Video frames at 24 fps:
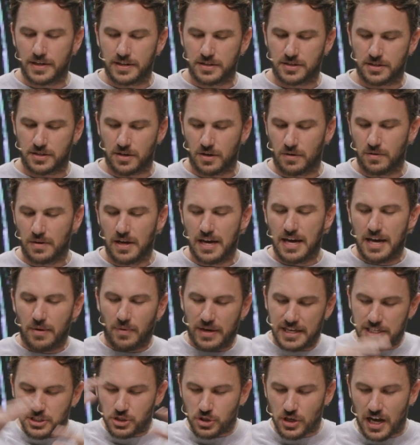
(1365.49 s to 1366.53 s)
And so
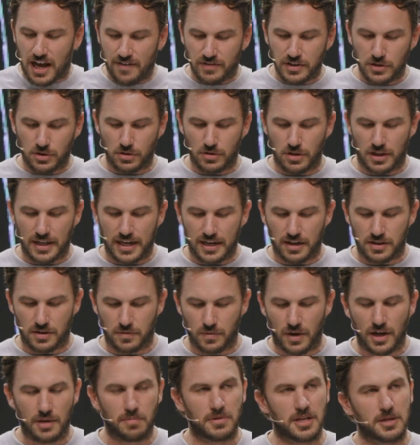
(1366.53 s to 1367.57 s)
when he's traveling through the land on the
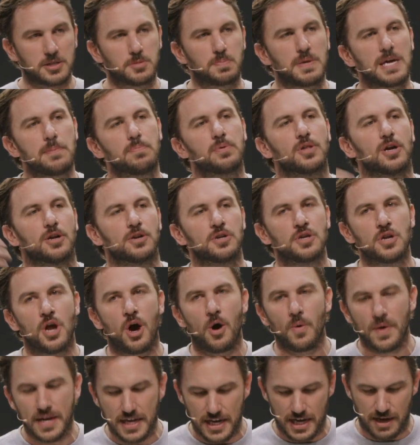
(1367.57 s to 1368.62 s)
run, these people are
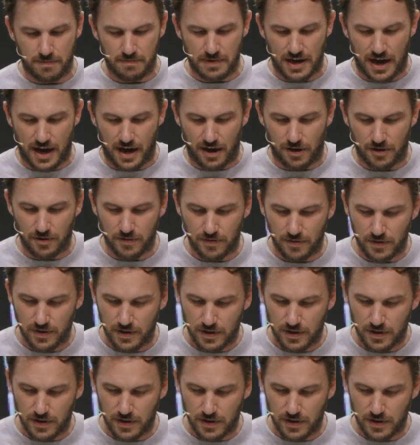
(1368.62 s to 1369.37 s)
knowing him now.